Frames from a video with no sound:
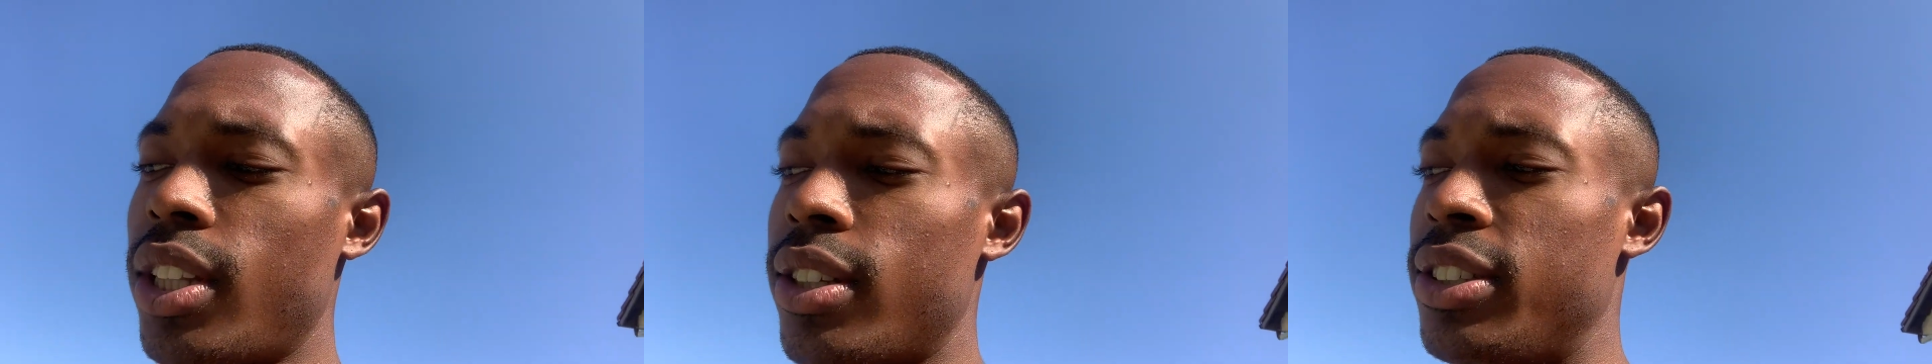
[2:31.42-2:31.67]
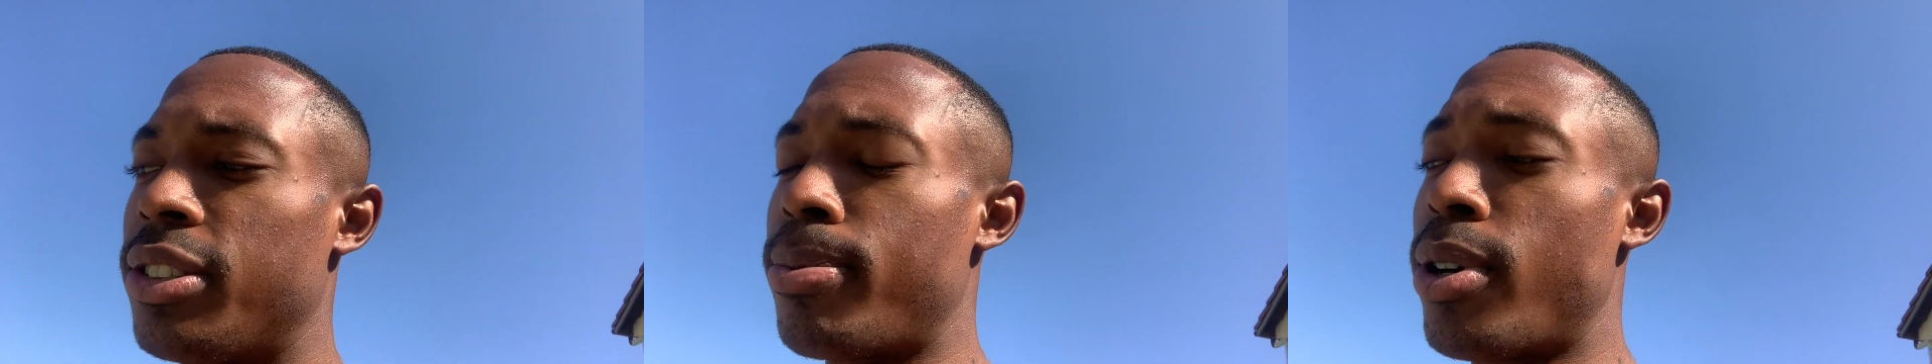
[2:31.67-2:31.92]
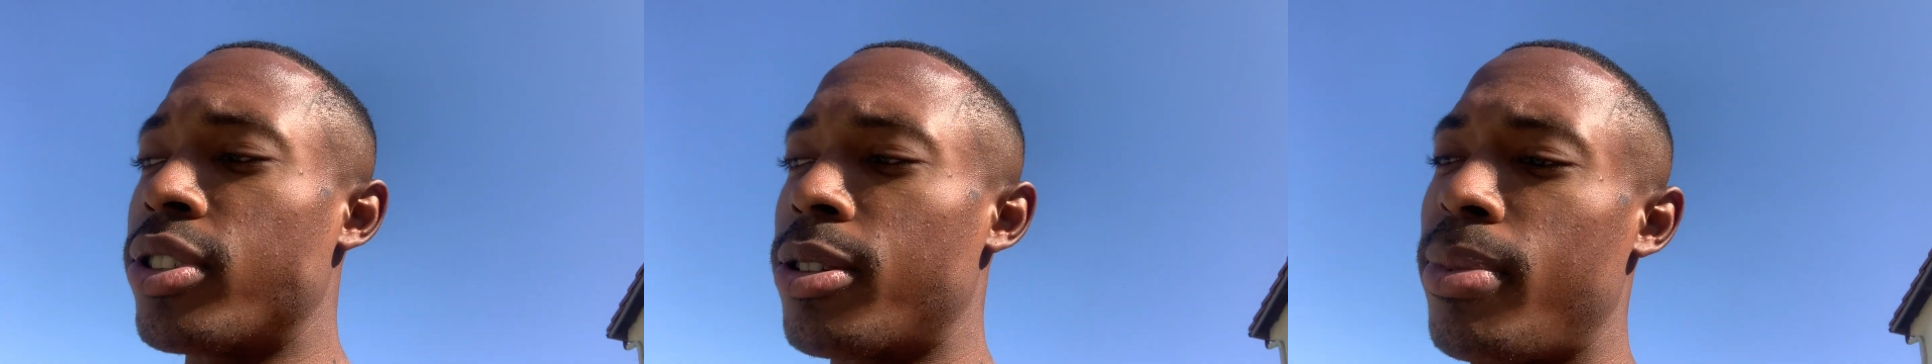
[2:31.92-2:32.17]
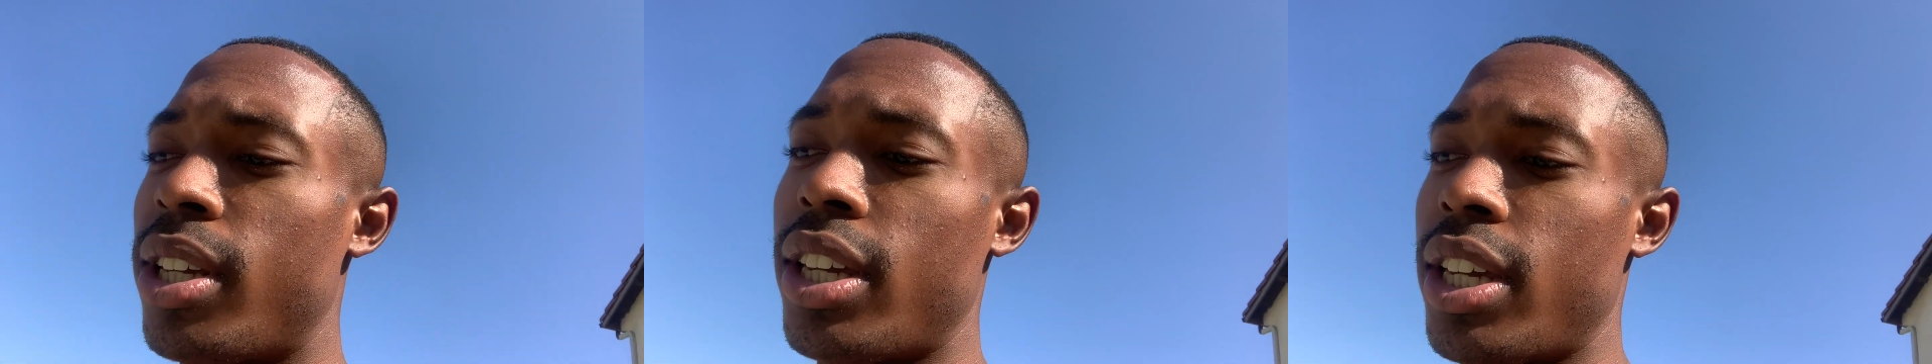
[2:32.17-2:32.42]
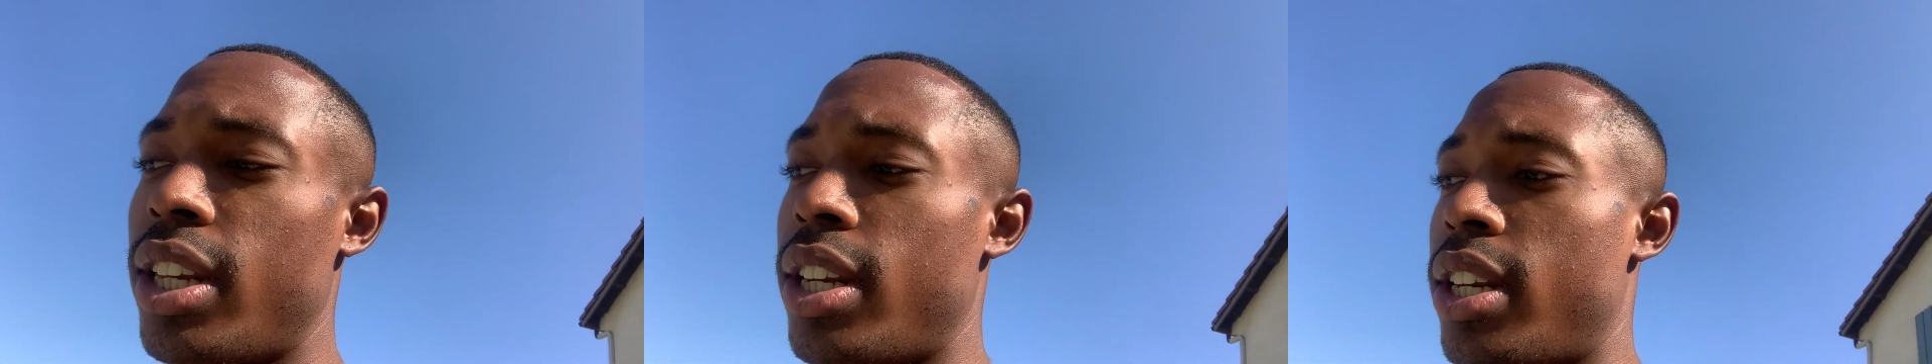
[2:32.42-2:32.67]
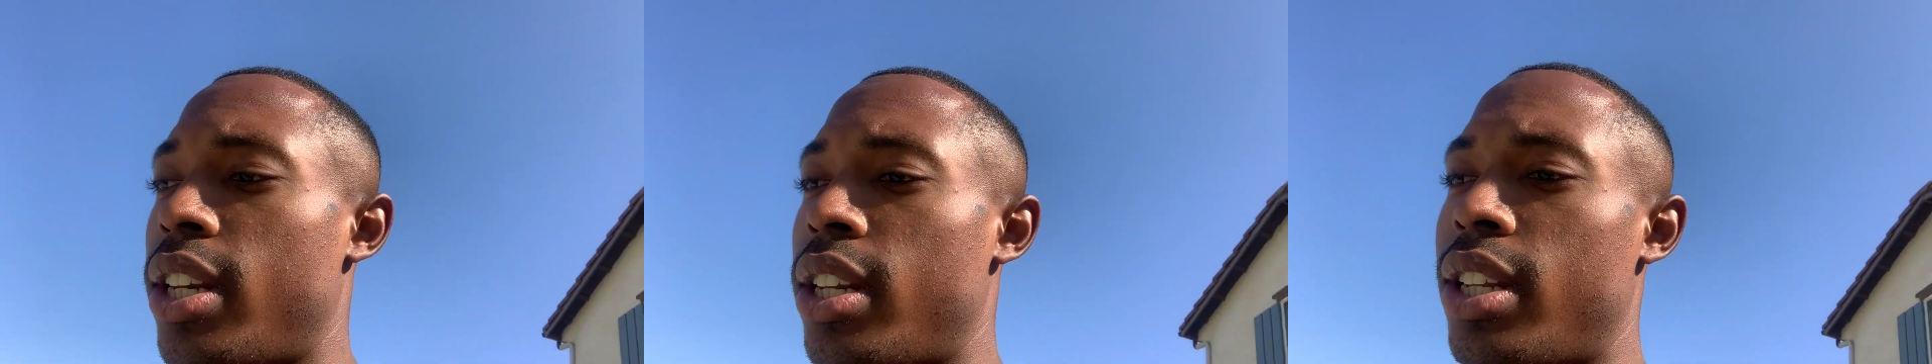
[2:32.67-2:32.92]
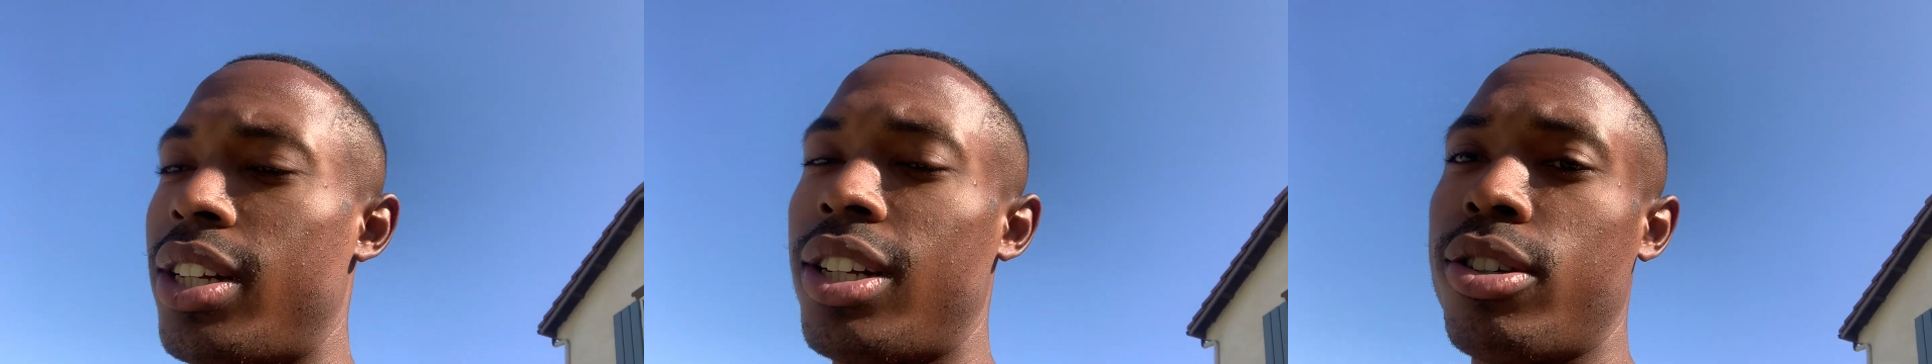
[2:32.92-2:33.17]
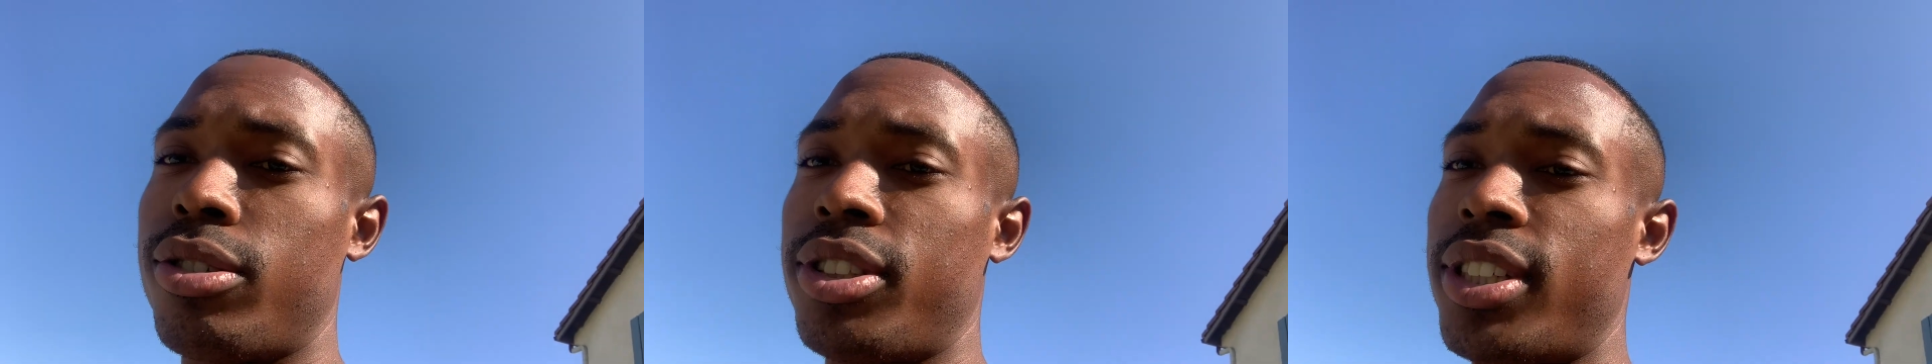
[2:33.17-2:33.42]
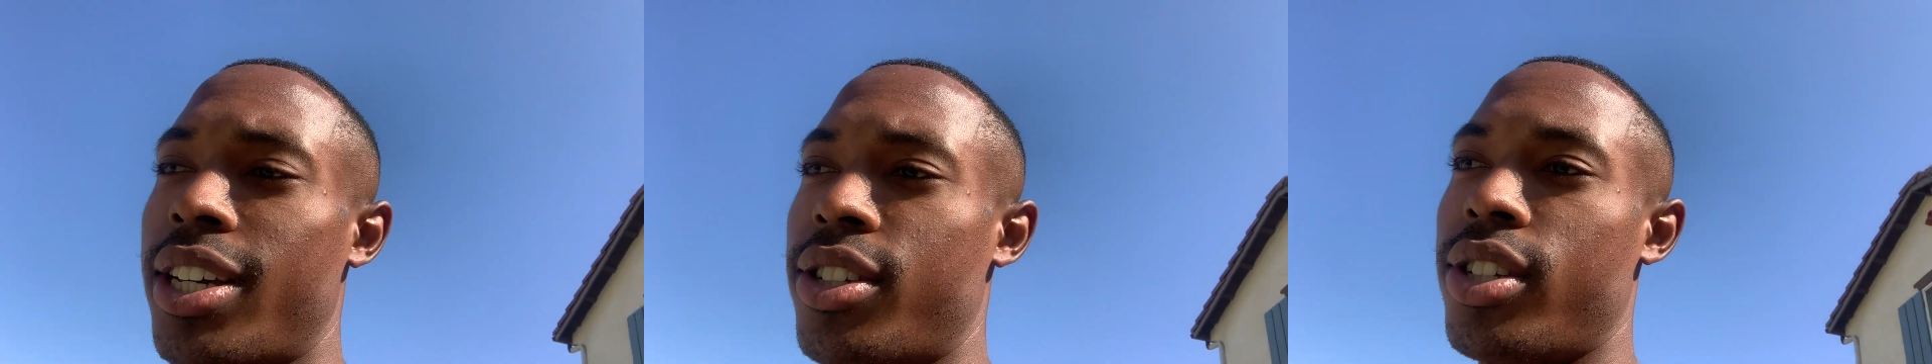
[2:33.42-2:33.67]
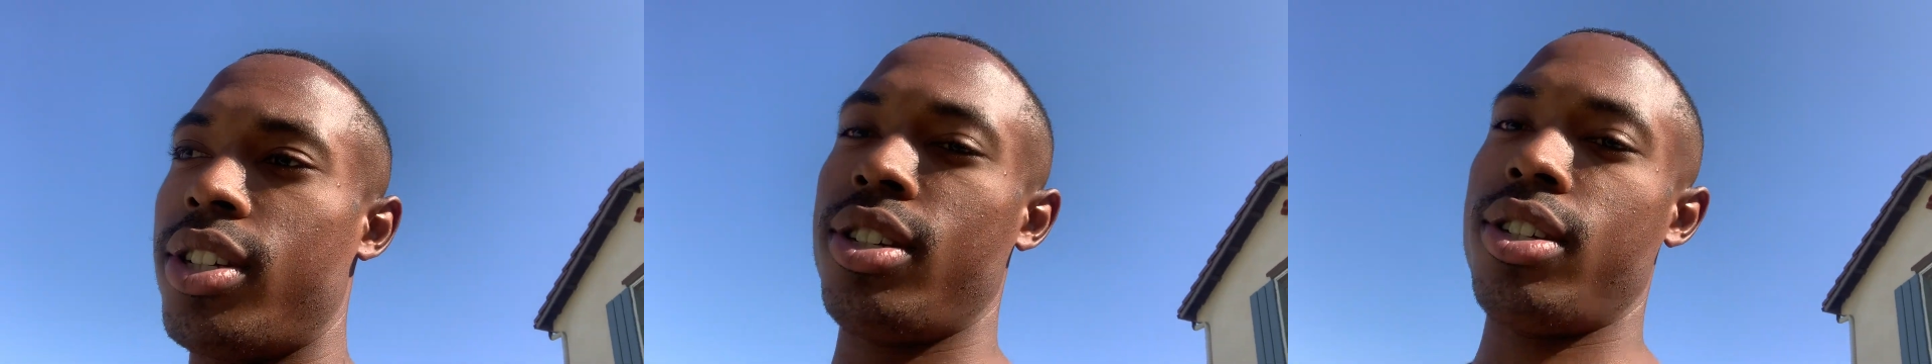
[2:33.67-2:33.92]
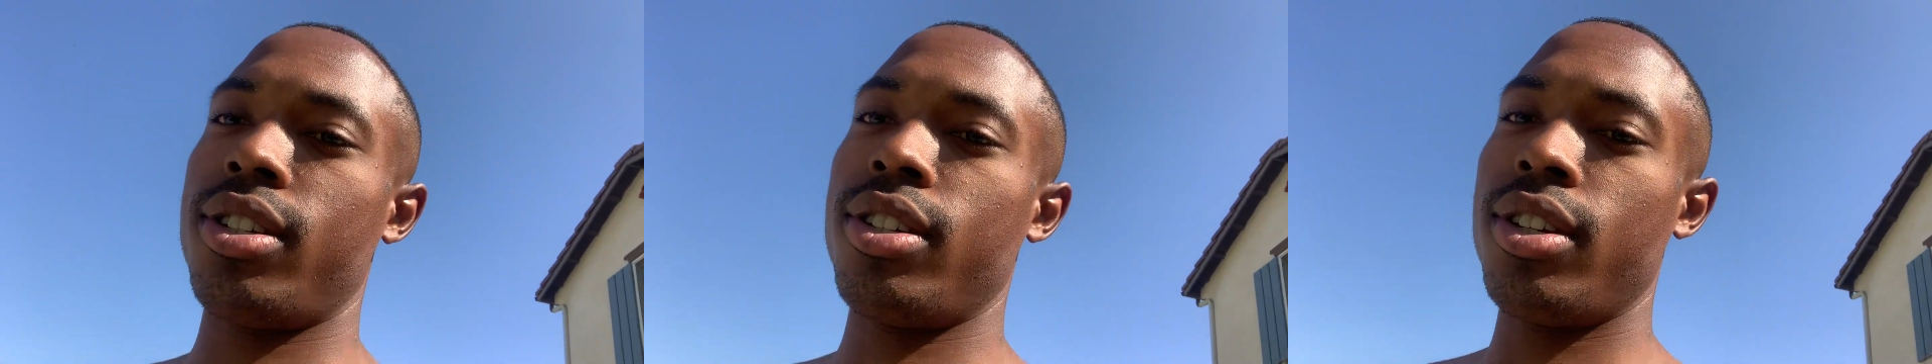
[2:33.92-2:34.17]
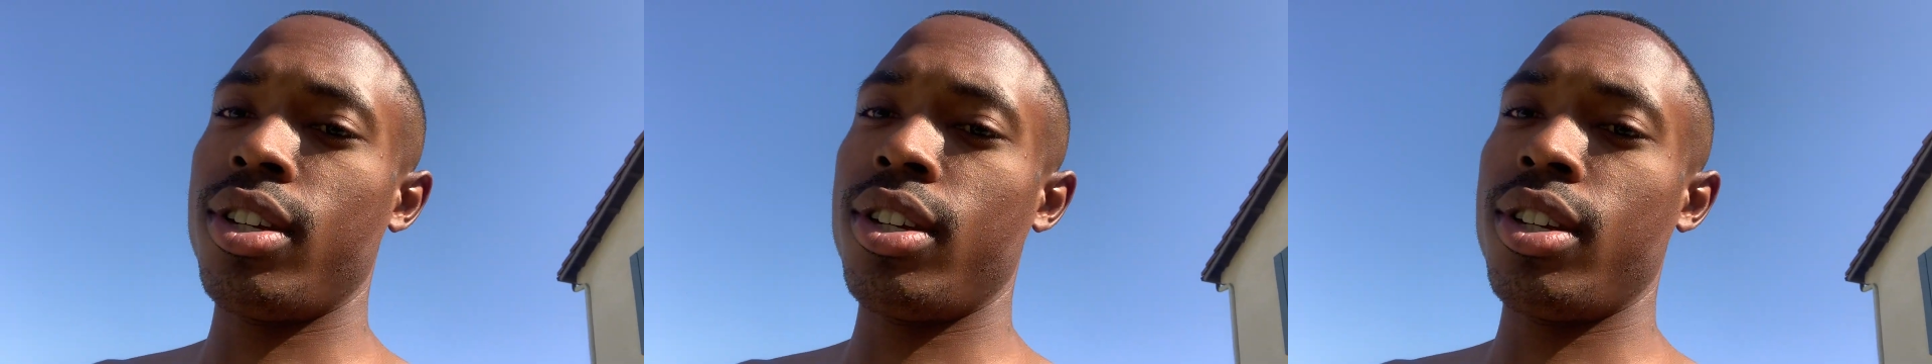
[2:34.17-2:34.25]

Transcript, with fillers: I'm supposed to be getting a little session.